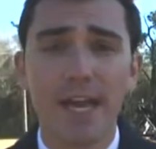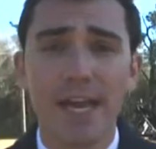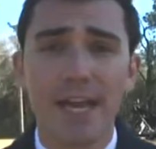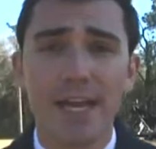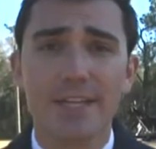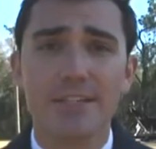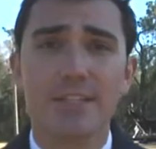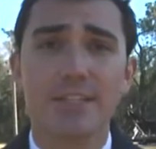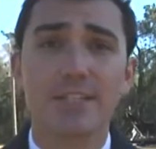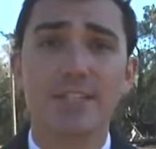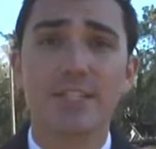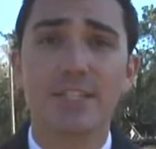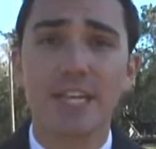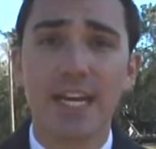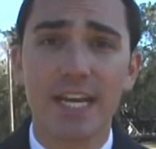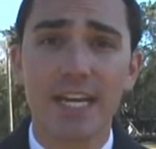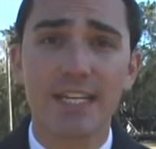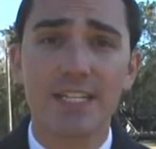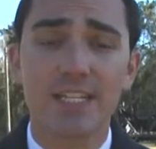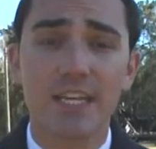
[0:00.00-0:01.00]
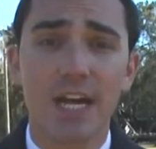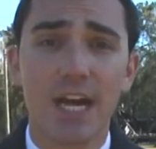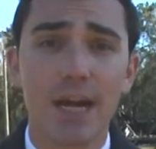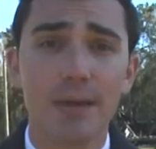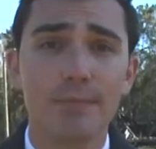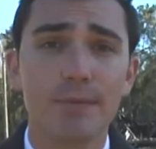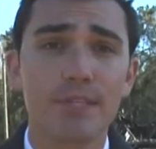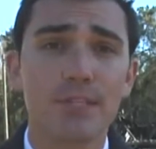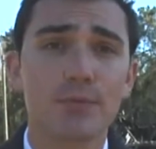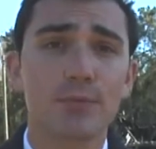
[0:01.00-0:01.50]
It's the second
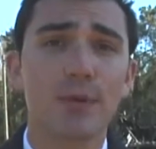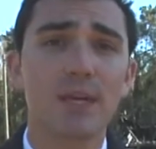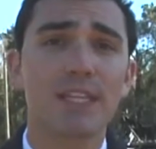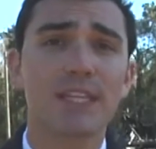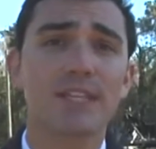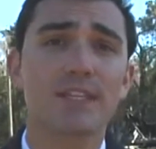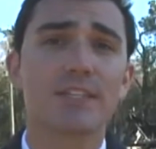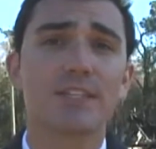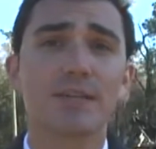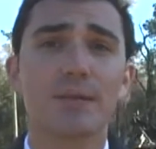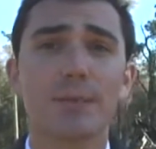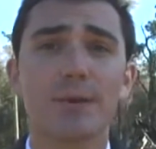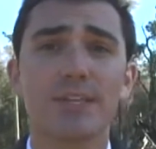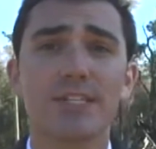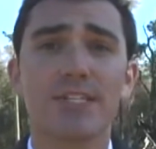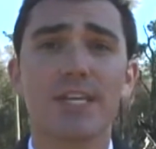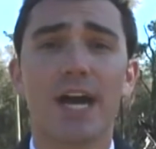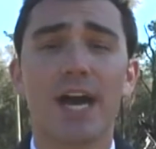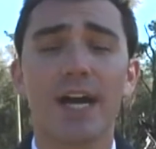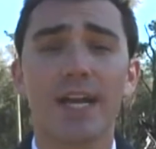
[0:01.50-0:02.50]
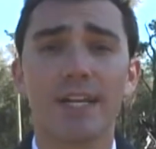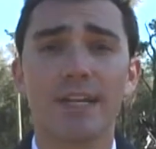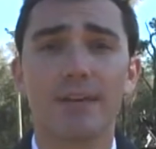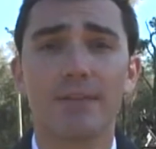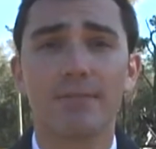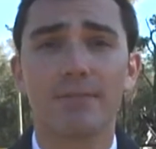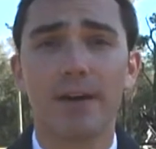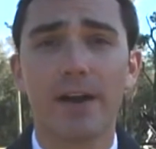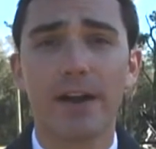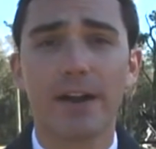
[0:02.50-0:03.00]
time this week that someone died in
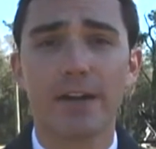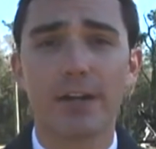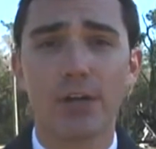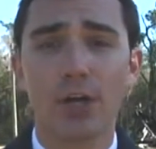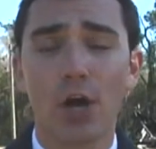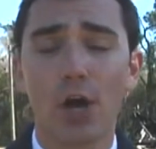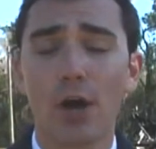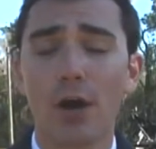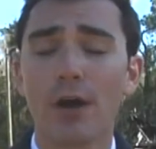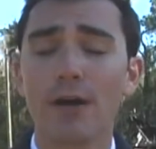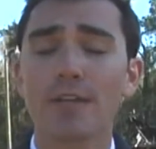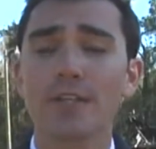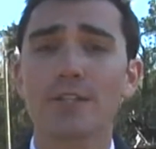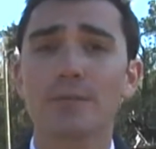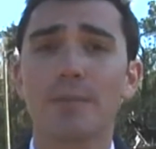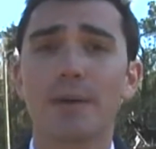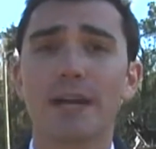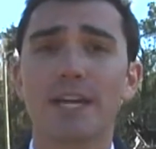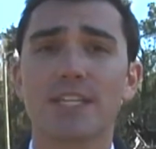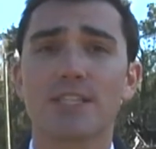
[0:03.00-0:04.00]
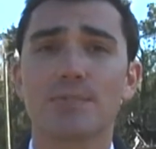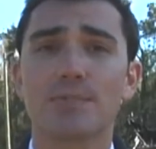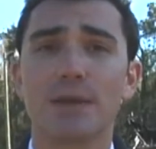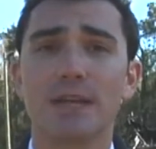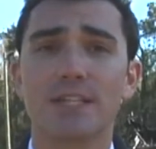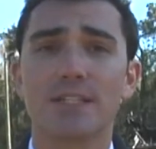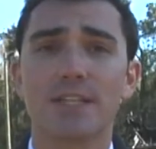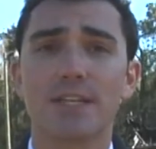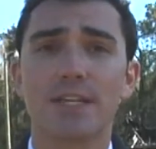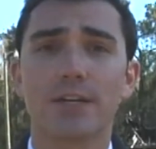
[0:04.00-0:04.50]
a fire caused by a
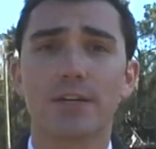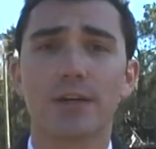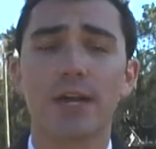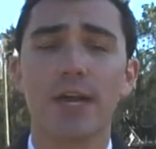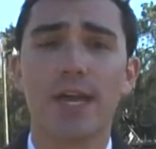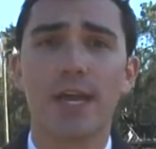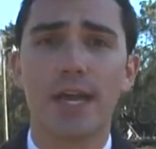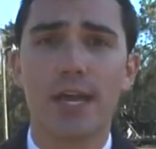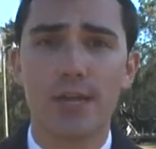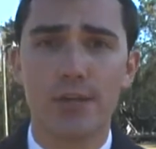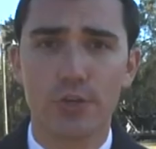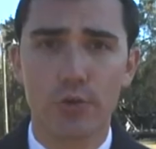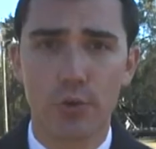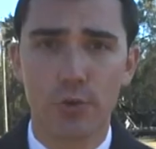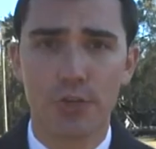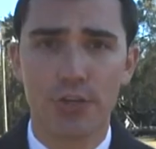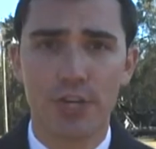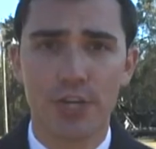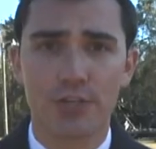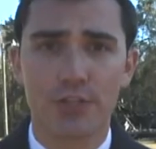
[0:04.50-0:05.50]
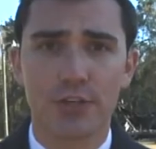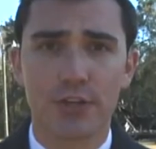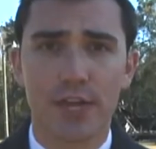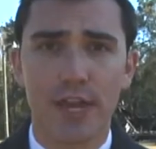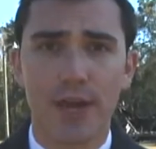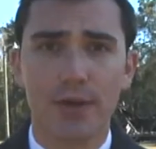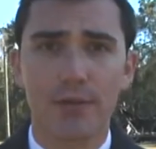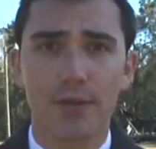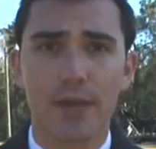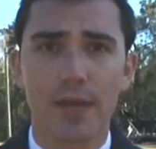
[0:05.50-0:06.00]
space heater in Dorchester
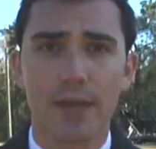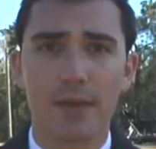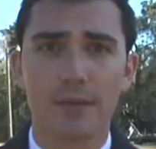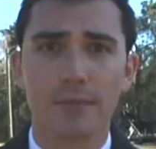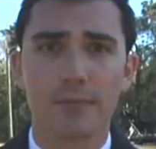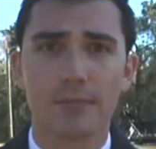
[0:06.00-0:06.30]
County.